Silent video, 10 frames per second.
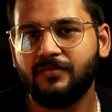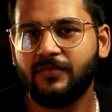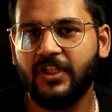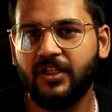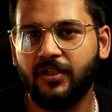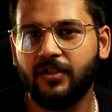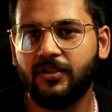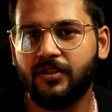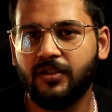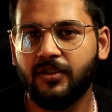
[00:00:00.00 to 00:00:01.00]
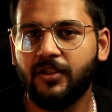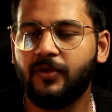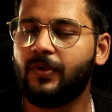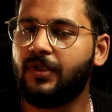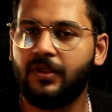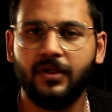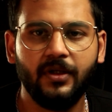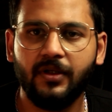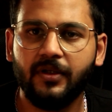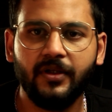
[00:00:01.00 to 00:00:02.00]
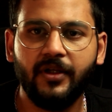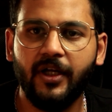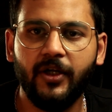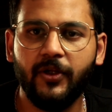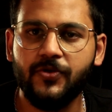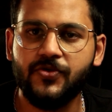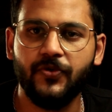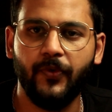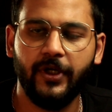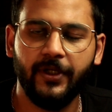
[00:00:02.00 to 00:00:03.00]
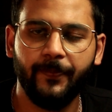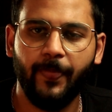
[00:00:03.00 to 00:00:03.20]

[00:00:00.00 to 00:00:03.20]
then you will get used to it.